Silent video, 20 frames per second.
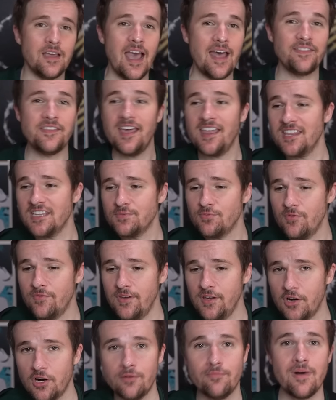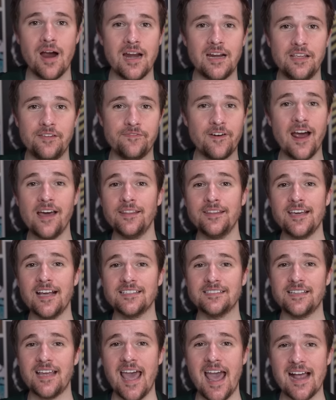the end of this movie, Hermione finally
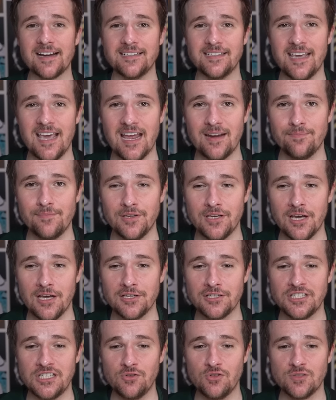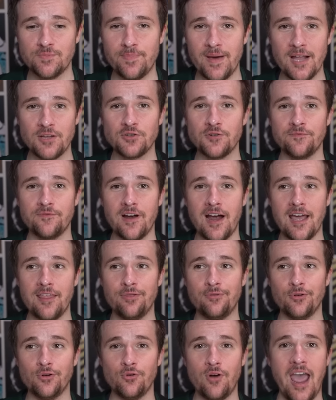gets to act again because she was petrified
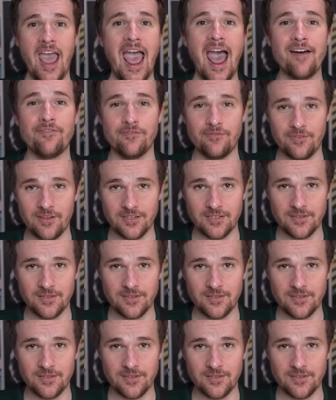through half of it.